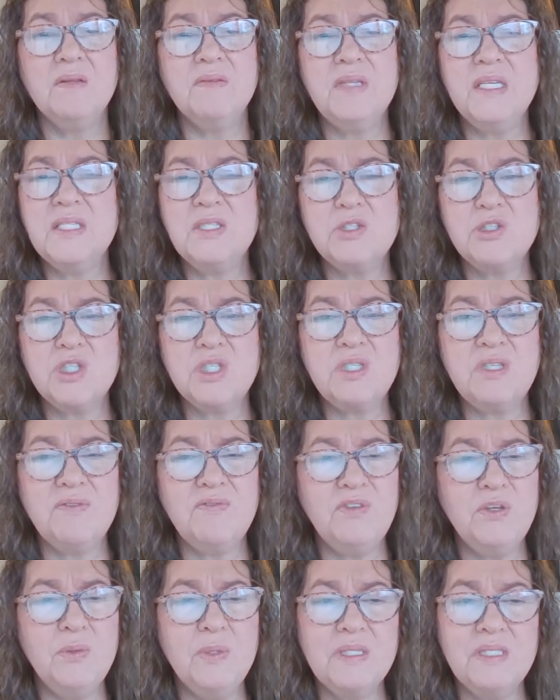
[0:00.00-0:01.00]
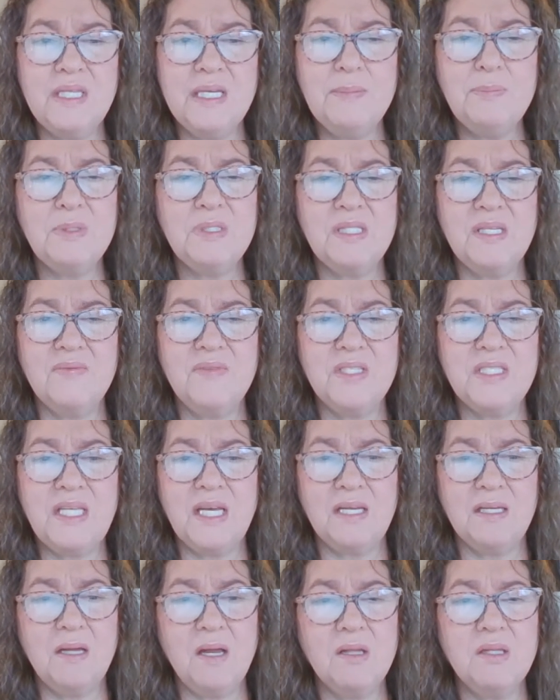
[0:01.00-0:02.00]
These are just a few examples of the
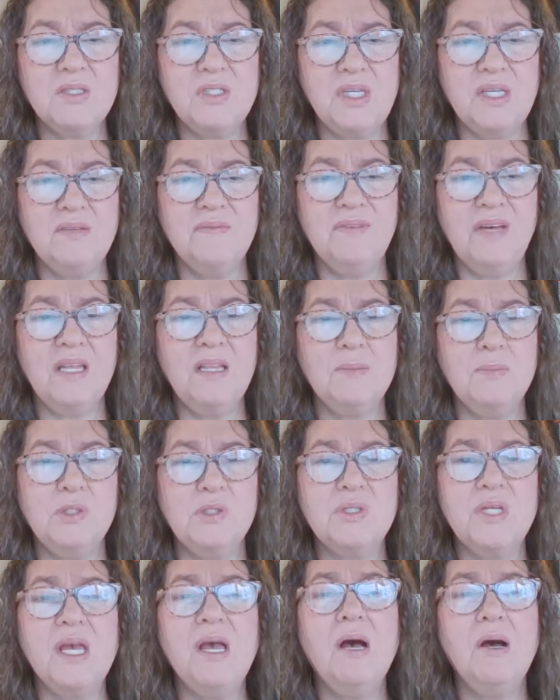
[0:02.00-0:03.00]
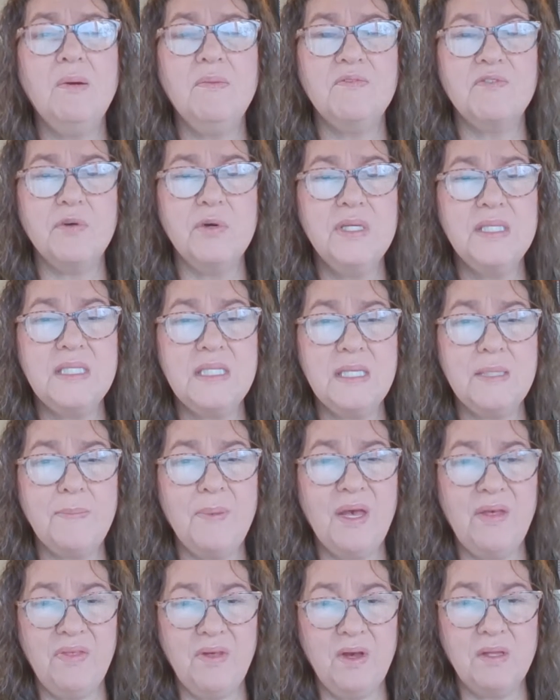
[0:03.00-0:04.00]
technology available to help forensic
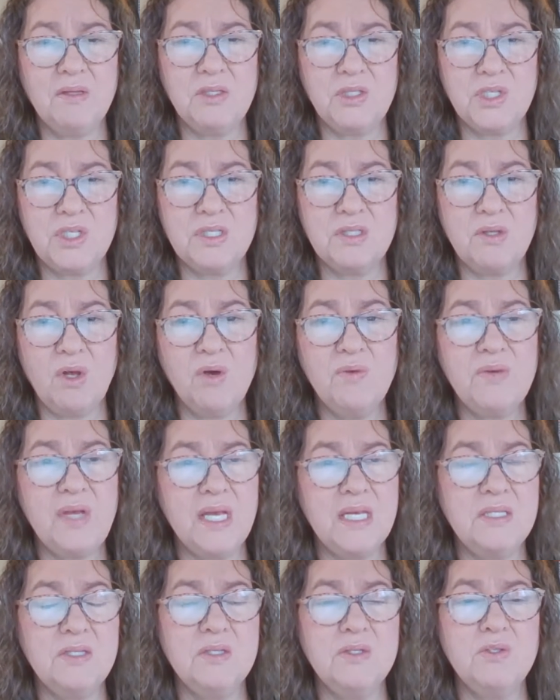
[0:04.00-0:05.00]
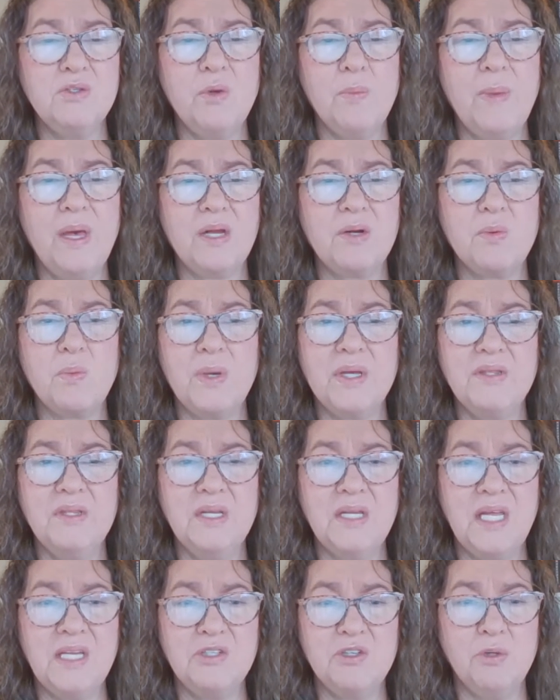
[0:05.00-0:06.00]
pathologists solve cases no matter what the
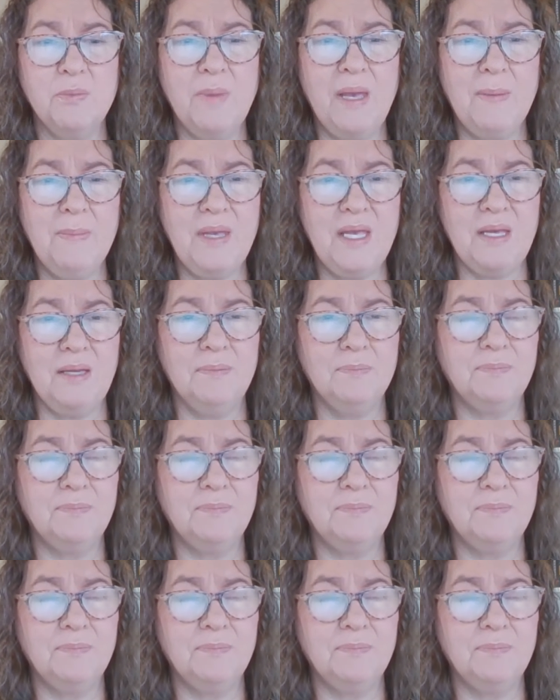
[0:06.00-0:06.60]
nature may be.